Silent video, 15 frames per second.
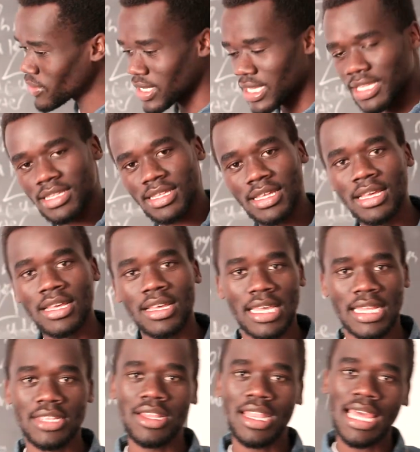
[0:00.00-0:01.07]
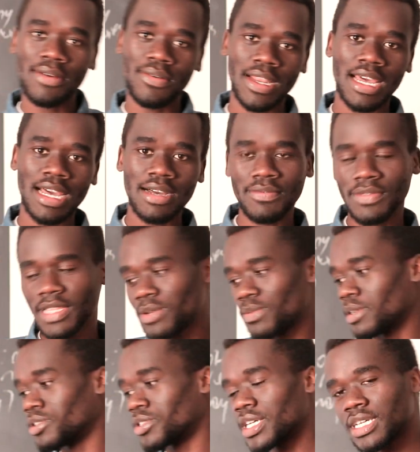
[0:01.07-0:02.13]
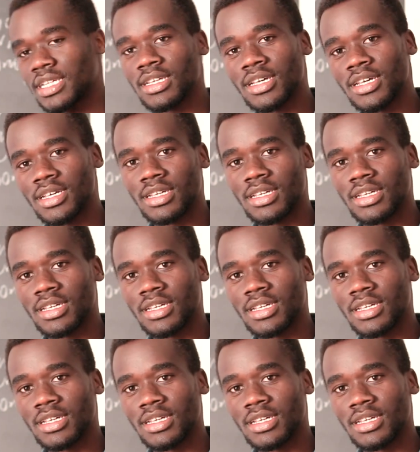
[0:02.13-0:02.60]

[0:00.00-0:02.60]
okay, and you like what I have, then we trade,